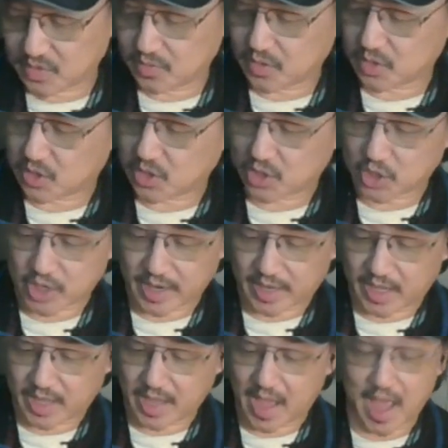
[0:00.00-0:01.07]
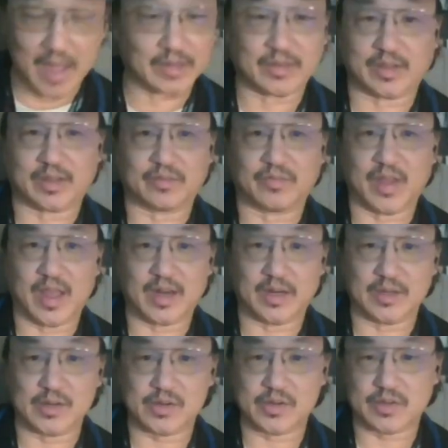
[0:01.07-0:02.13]
just a gigantic
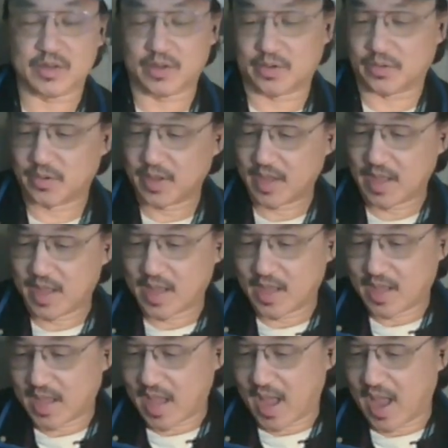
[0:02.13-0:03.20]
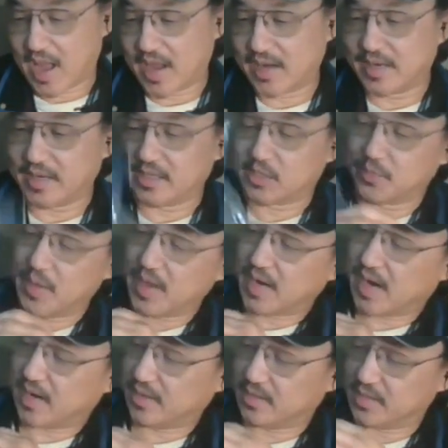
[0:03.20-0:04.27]
advantage. So, and it's made
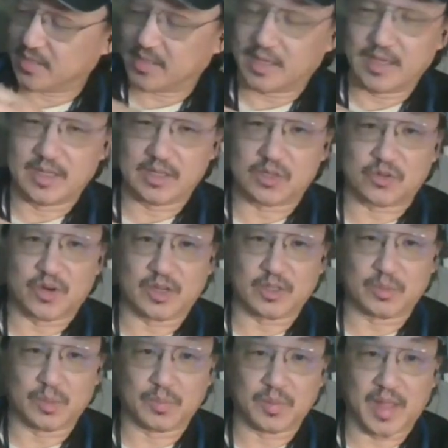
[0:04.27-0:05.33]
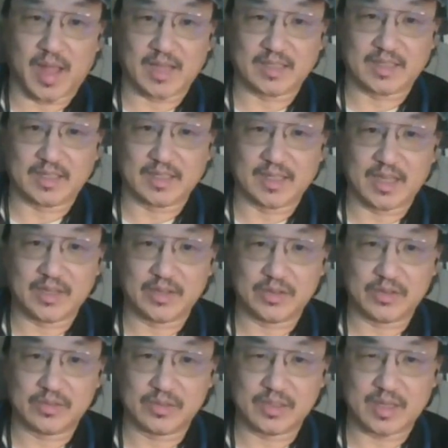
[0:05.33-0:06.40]
out of this indestructible plastic they
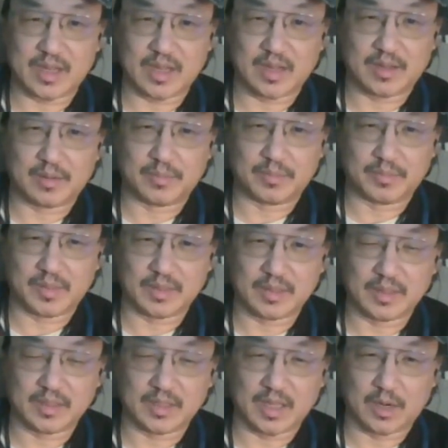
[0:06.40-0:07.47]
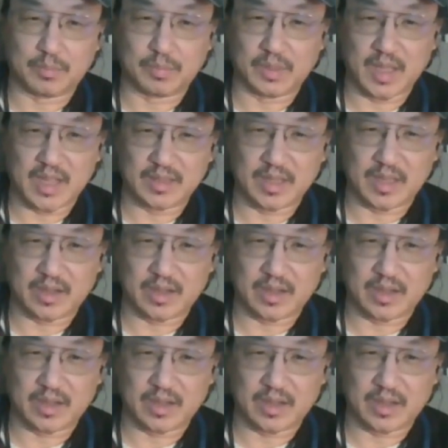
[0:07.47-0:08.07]
use. I think their blend